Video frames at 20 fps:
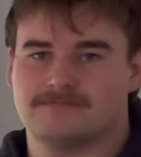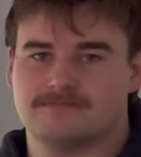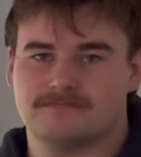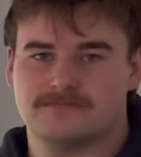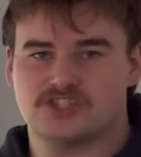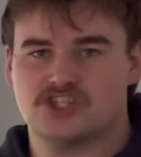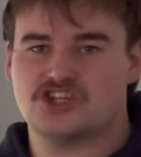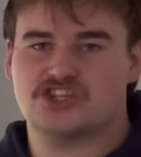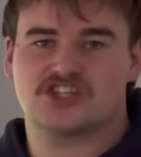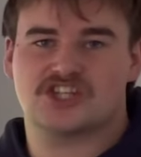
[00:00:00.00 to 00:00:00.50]

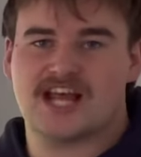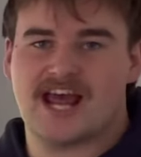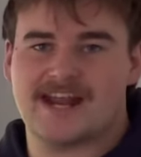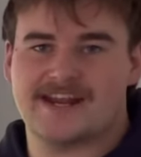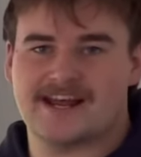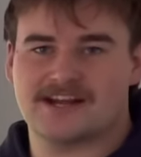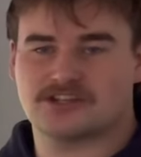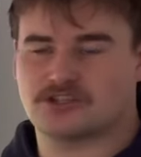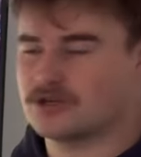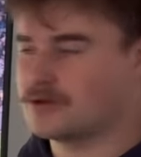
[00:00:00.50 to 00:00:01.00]
Just stand
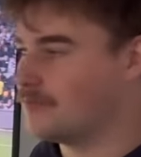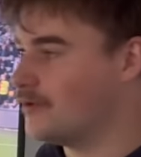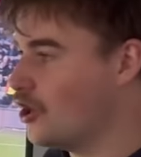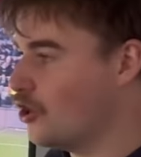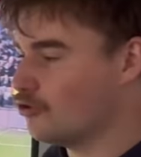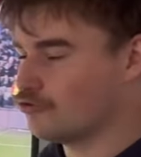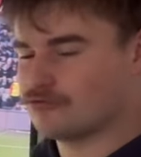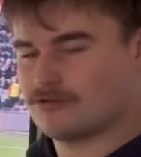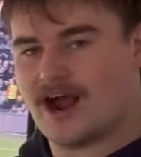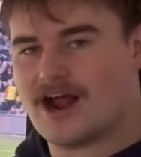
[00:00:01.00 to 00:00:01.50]
next to him.
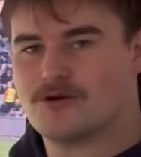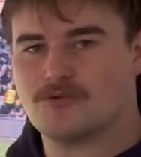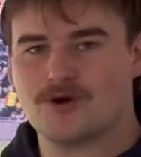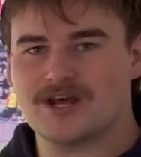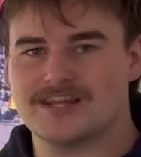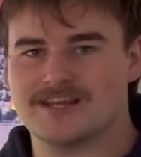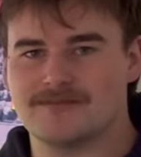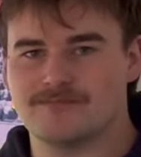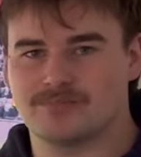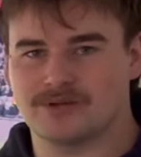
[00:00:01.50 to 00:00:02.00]
Run
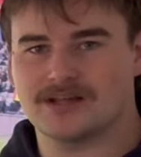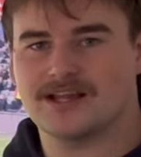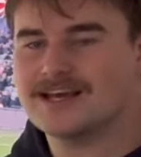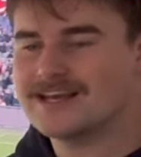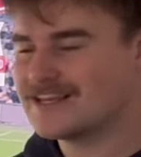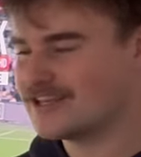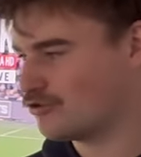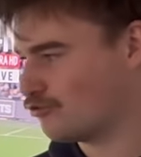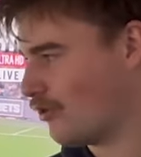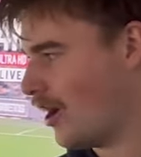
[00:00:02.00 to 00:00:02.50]
with him,
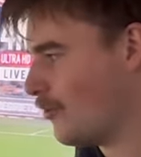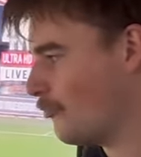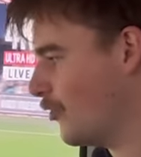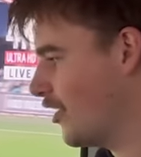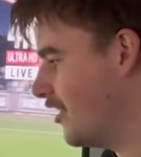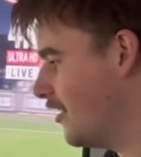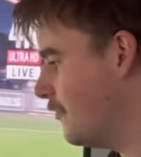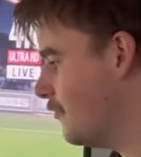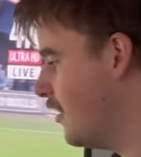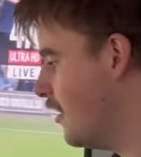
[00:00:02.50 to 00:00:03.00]
please run
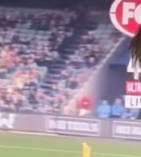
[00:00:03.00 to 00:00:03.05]
with him.